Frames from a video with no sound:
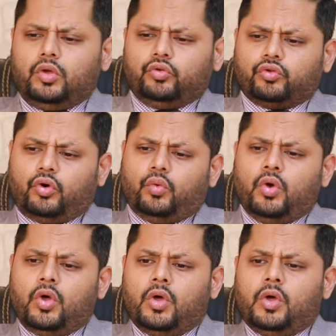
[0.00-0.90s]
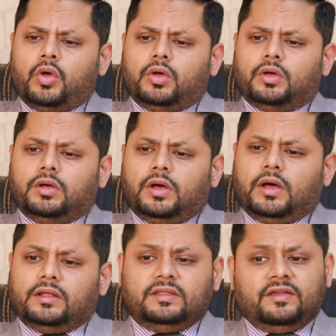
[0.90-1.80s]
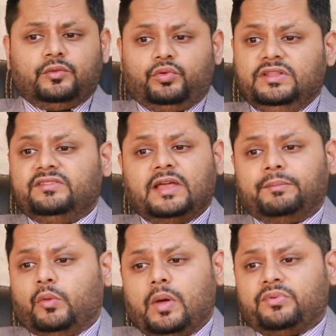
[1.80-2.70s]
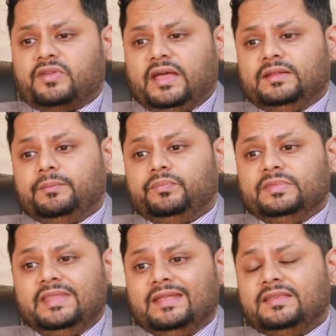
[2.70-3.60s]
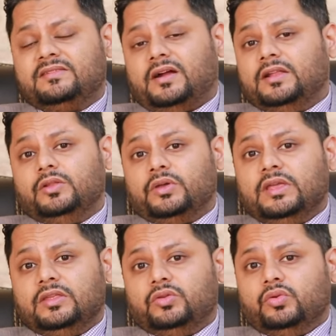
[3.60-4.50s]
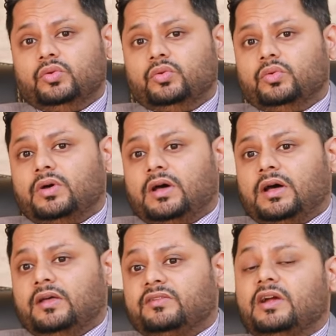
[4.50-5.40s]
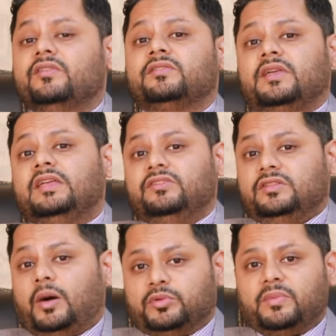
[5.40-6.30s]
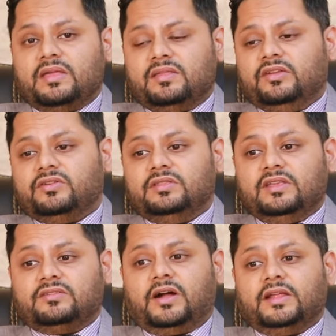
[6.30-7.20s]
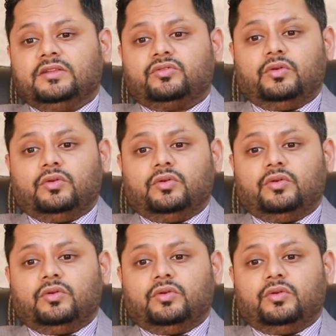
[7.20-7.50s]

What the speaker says: So they redesigned my website. Then they started looking into search engine optimization. And they started